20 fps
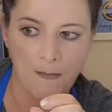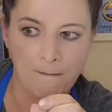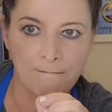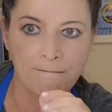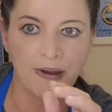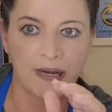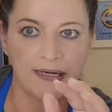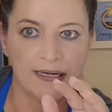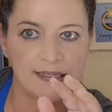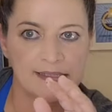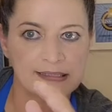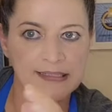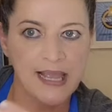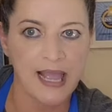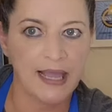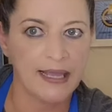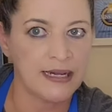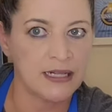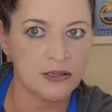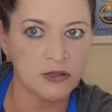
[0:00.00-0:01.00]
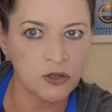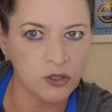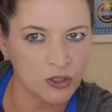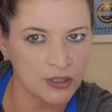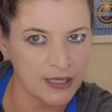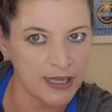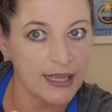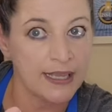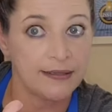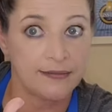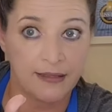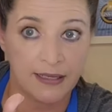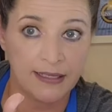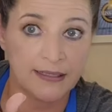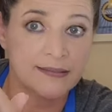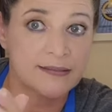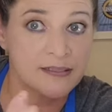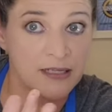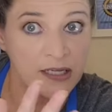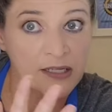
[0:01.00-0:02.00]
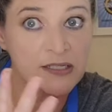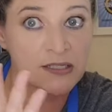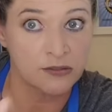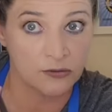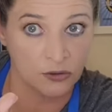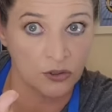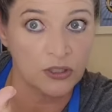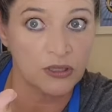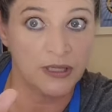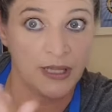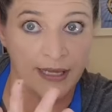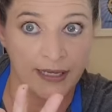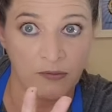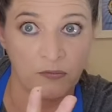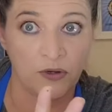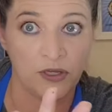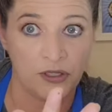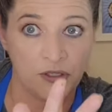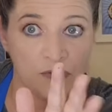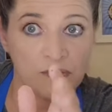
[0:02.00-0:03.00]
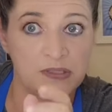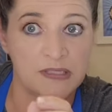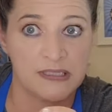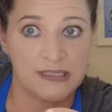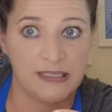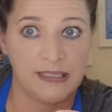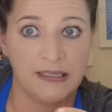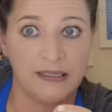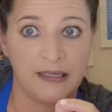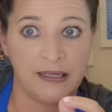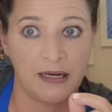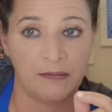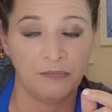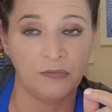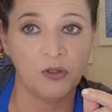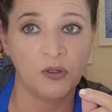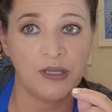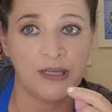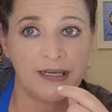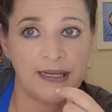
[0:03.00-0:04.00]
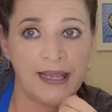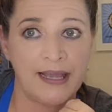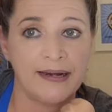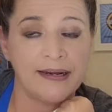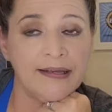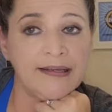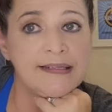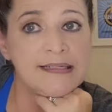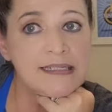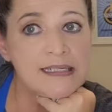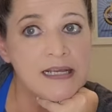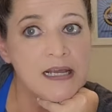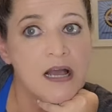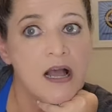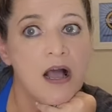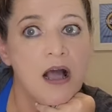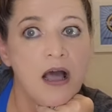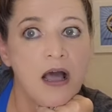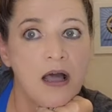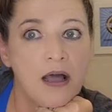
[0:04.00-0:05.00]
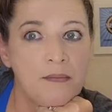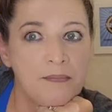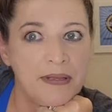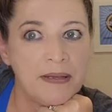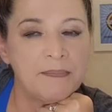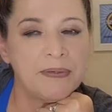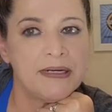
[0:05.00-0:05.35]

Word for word: but it's got, it look, it, it does look like what you see and I'm looking at it um,